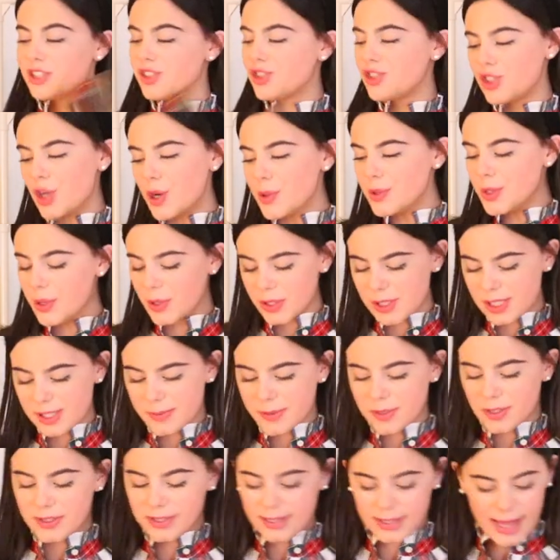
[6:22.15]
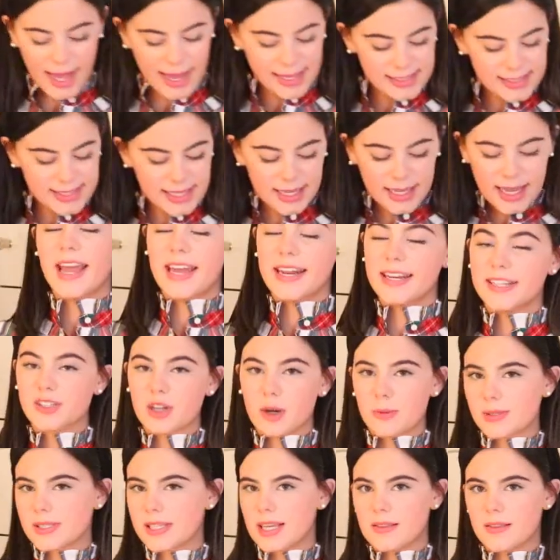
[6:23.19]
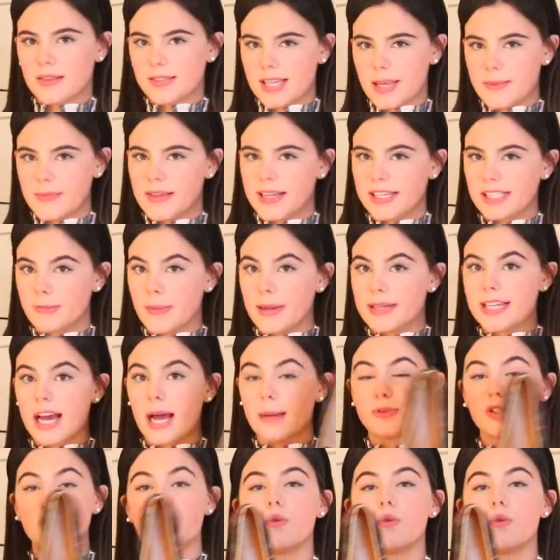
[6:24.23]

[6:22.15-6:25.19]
It's so noticeable and classic, and it's almost like the same thing as my top.